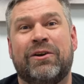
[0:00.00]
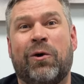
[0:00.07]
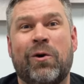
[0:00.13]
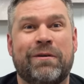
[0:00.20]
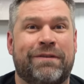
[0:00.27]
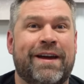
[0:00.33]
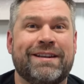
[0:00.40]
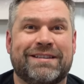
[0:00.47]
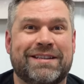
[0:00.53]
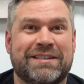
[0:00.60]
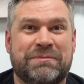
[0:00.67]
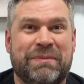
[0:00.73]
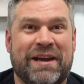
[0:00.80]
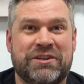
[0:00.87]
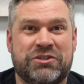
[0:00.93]
Corvette
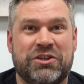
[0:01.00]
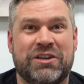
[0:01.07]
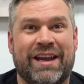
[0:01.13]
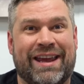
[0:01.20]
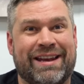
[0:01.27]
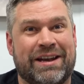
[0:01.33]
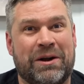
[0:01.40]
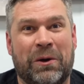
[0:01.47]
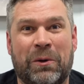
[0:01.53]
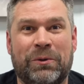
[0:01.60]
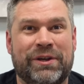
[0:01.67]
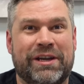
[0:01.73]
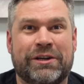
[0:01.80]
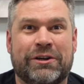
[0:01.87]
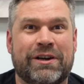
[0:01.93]
suspension and an
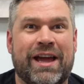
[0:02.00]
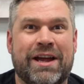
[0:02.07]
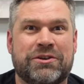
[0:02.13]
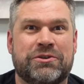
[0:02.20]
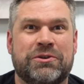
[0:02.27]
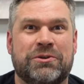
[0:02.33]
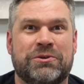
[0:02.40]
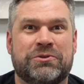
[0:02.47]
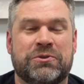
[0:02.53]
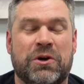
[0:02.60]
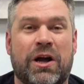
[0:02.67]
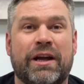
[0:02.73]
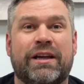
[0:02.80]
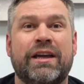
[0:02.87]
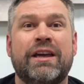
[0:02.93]
old international
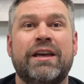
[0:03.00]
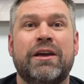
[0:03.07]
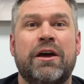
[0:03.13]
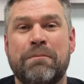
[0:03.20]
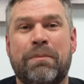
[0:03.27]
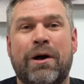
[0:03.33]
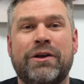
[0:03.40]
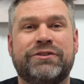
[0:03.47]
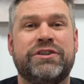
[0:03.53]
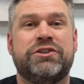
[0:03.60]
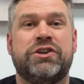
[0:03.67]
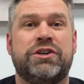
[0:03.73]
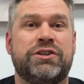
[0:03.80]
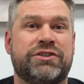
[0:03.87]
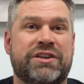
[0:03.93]
truck,
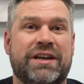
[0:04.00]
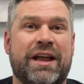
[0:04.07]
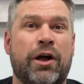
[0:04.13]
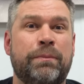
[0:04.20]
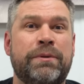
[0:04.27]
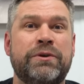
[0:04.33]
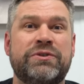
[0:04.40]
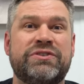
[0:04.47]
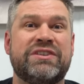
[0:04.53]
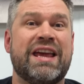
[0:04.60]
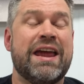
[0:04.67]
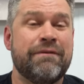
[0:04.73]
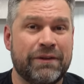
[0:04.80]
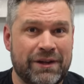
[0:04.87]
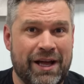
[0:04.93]
Policygenius can help you
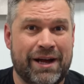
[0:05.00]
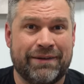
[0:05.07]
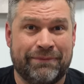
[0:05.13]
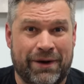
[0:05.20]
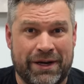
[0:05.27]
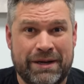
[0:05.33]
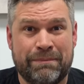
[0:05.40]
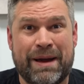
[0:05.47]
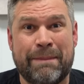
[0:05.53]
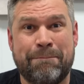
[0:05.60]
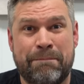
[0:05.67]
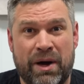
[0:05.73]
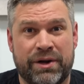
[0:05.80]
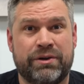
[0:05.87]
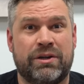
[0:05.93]
save a lot of money by
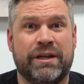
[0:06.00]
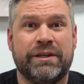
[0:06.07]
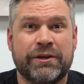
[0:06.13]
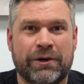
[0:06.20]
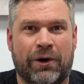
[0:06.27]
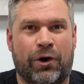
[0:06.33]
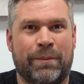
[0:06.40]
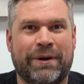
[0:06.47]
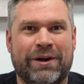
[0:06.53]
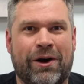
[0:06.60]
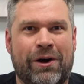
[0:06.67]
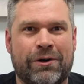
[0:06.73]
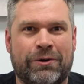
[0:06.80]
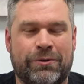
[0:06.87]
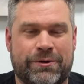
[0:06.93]
bundling your home and
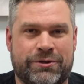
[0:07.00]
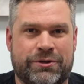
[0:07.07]
auto